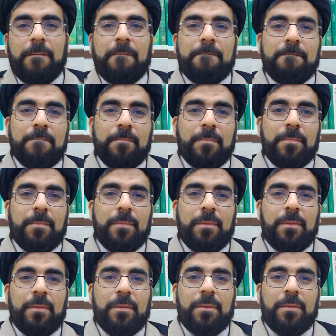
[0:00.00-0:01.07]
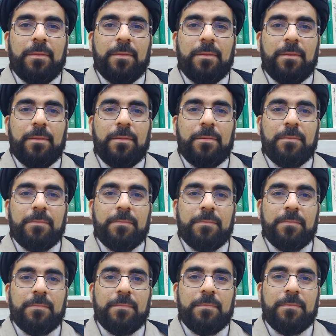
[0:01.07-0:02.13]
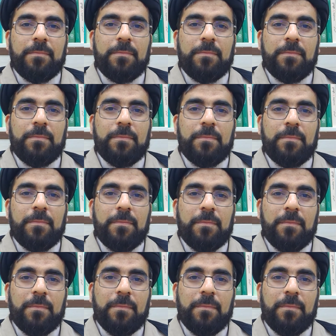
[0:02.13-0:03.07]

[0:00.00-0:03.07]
(silence)